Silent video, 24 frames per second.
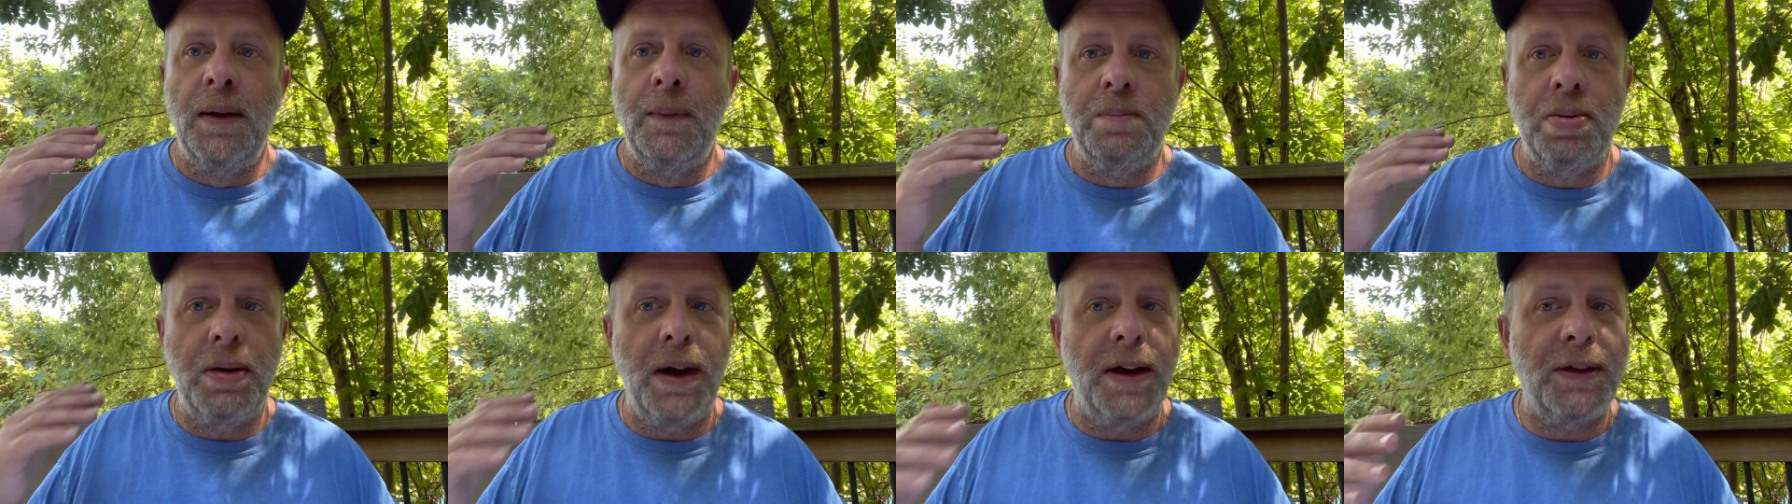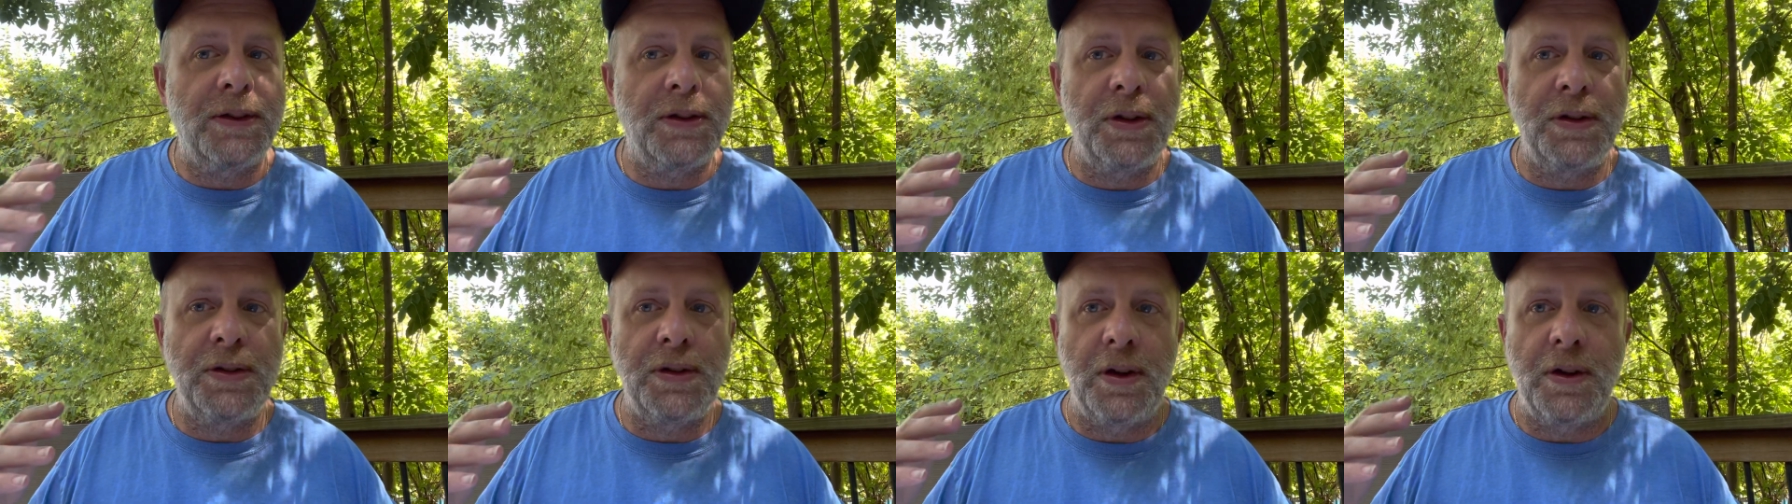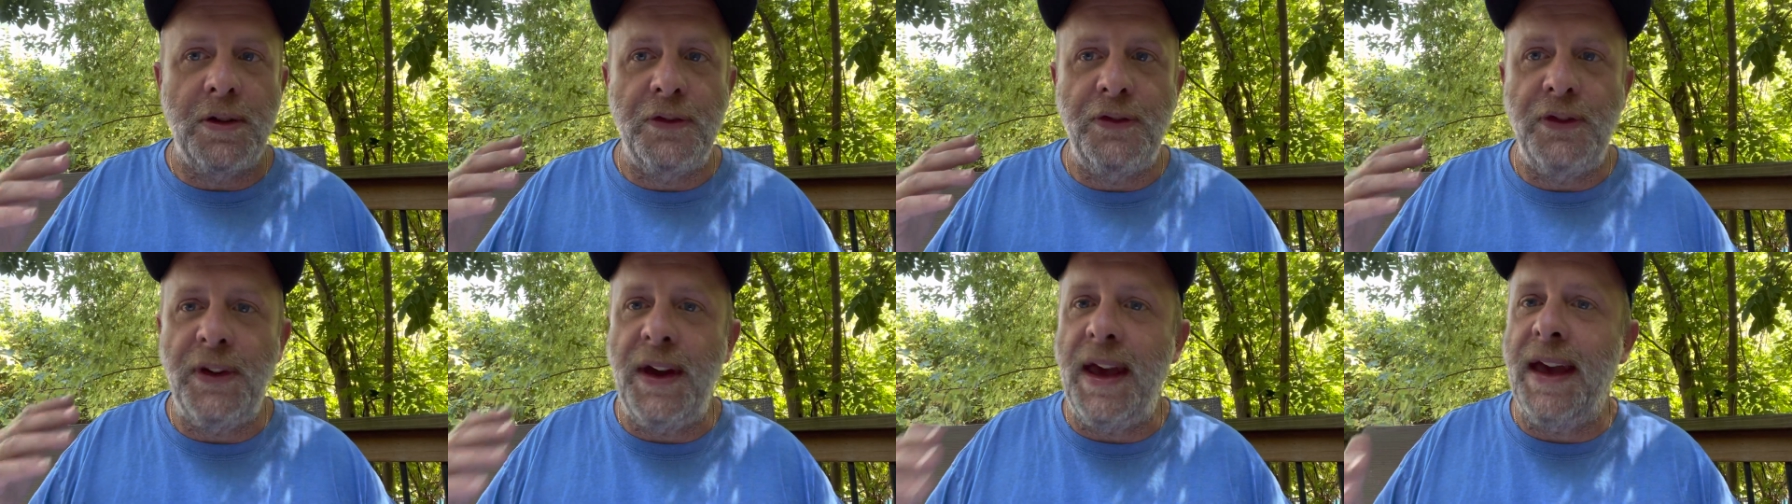Pretzels are
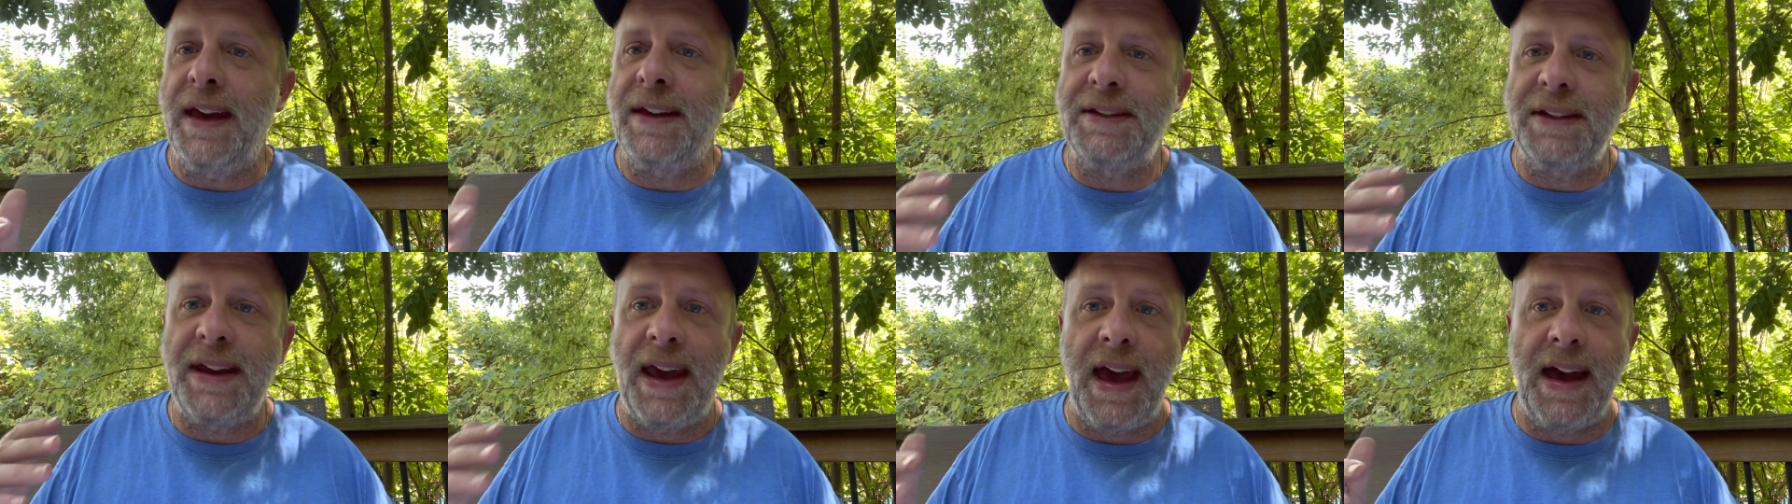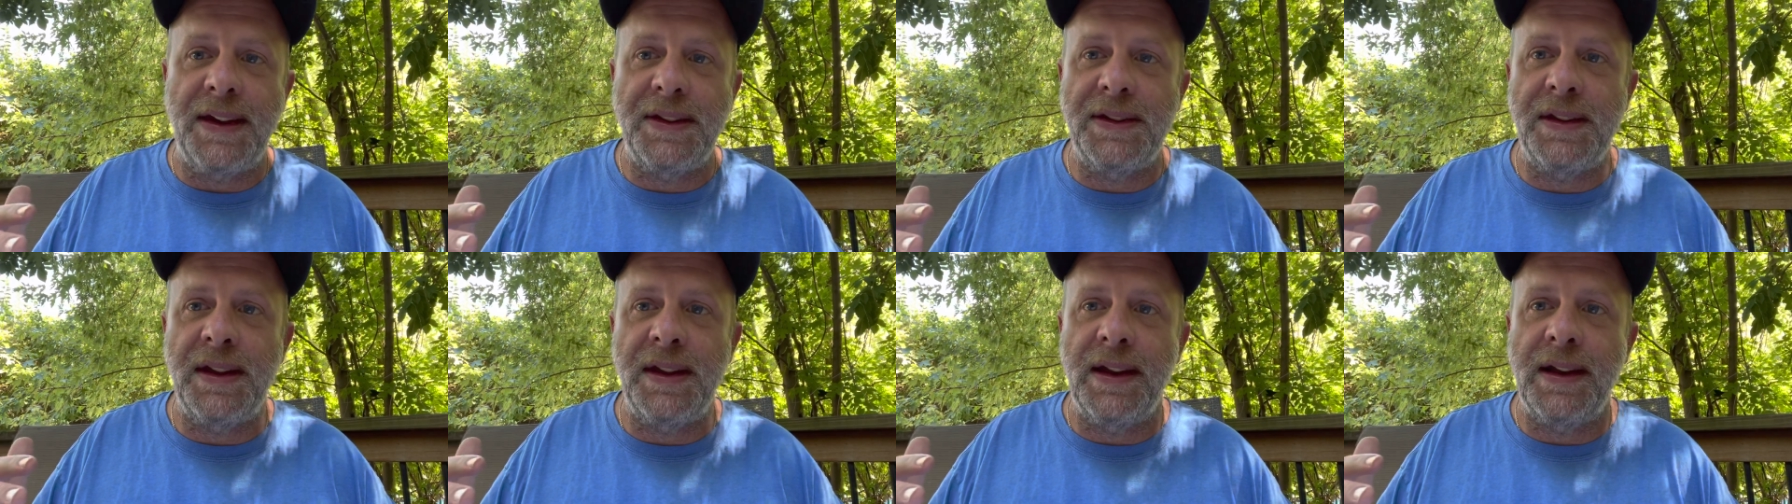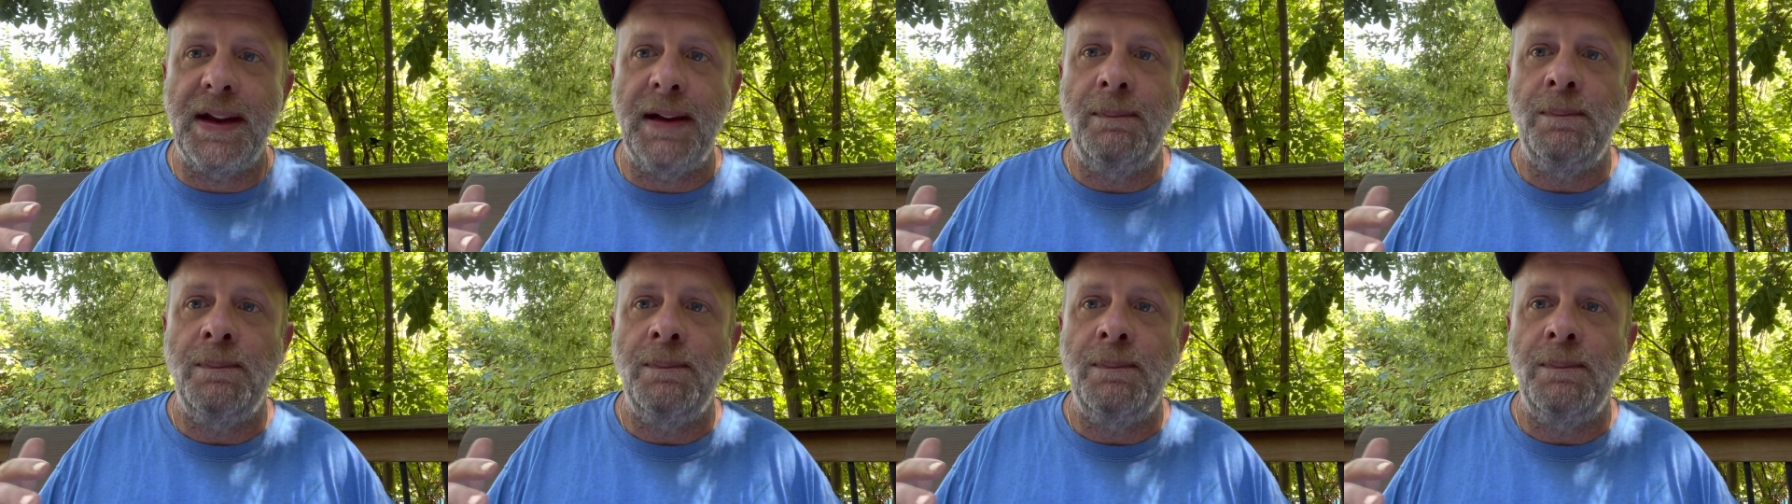fantastic